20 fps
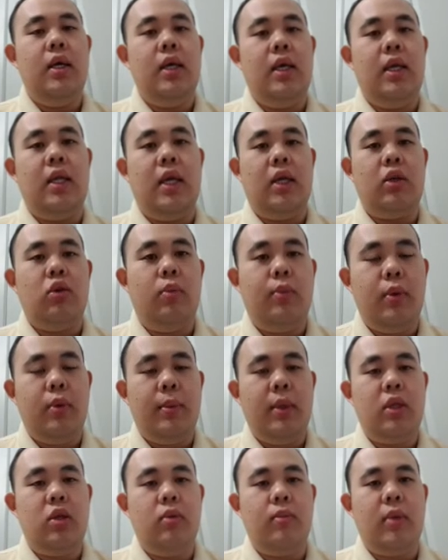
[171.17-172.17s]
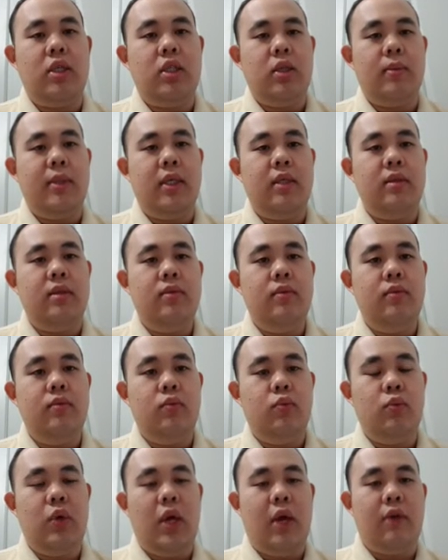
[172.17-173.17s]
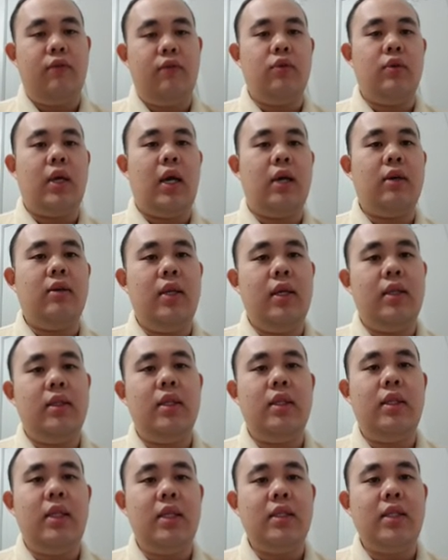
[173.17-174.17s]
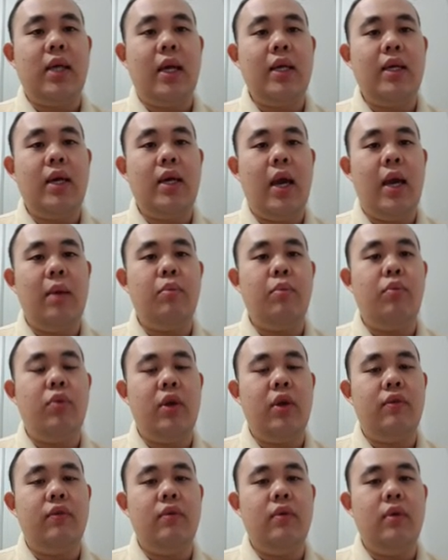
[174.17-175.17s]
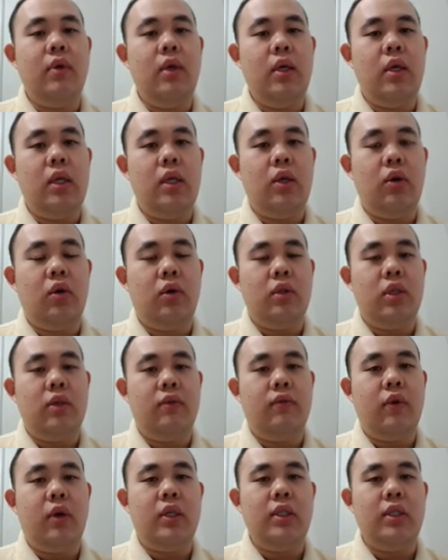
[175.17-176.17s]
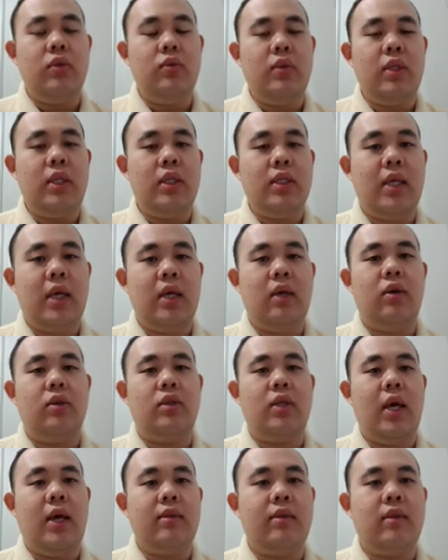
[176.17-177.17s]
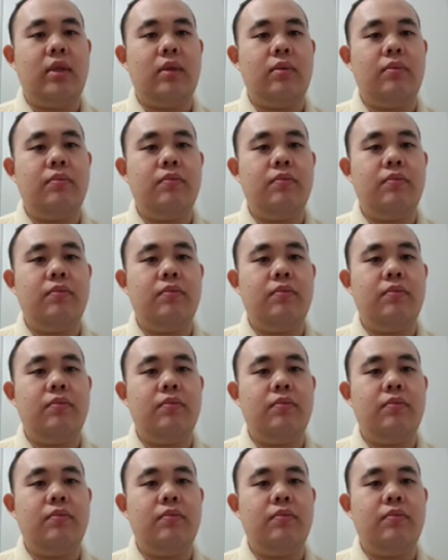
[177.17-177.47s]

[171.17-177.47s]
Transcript: In anthropometric measurement, we have to calculate the desired hand breadth in order for us to design on the handle.